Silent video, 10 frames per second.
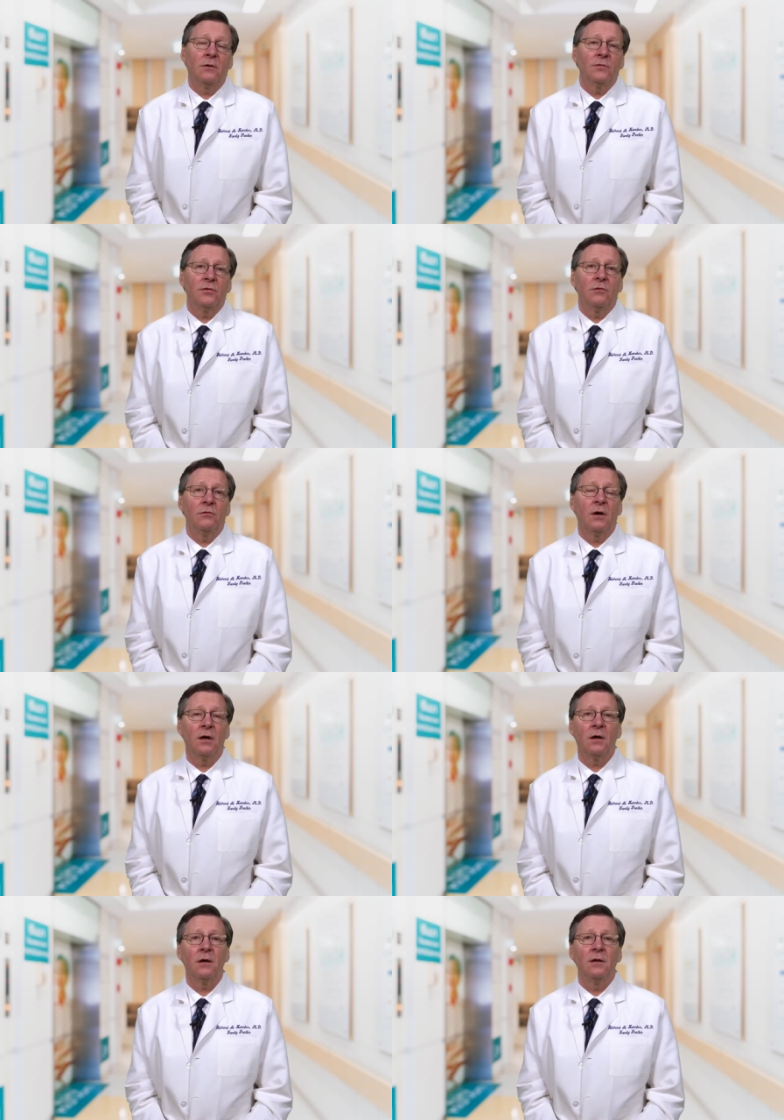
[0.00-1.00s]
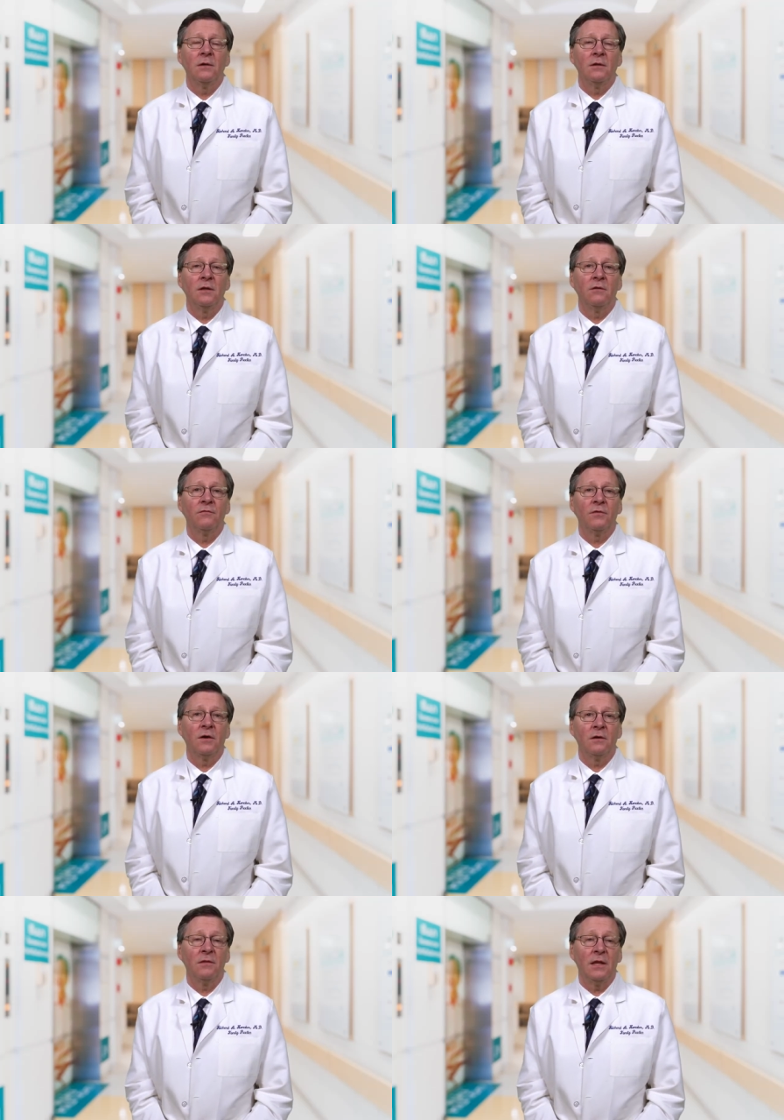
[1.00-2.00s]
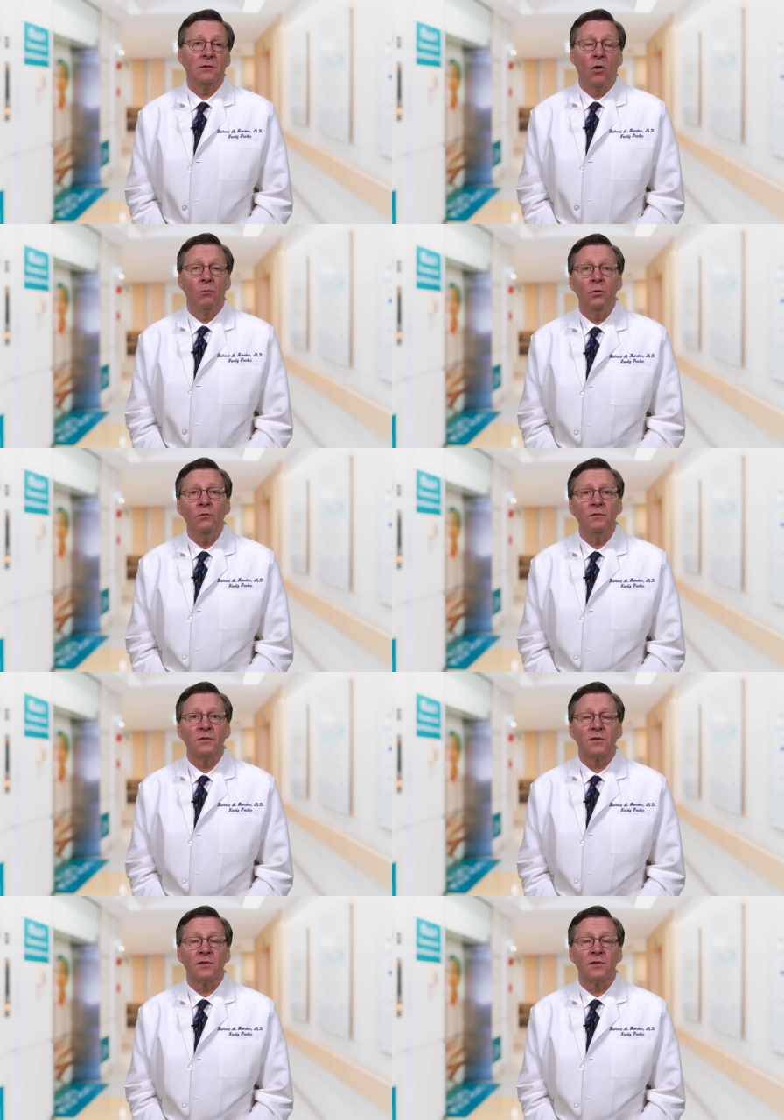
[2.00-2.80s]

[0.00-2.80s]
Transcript: also, uh, if uh, they don't move the